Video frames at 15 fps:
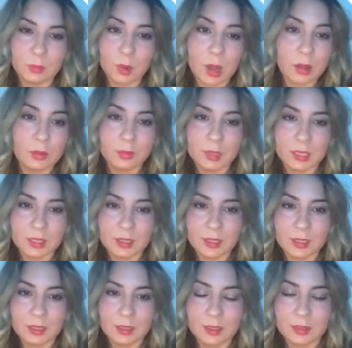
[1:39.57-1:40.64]
well
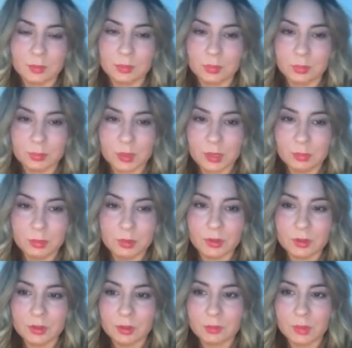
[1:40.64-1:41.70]
meaning
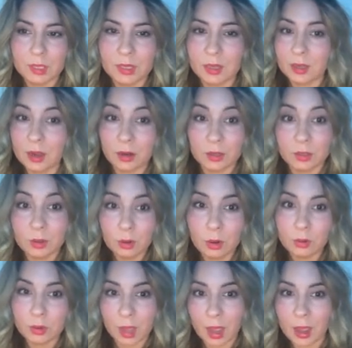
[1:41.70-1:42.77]
people can be like, Are
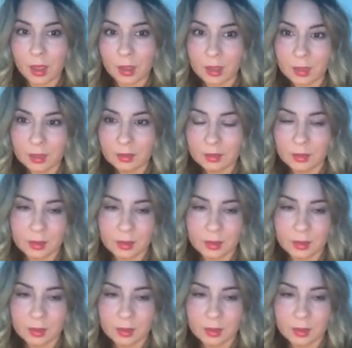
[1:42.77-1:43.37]
you okay?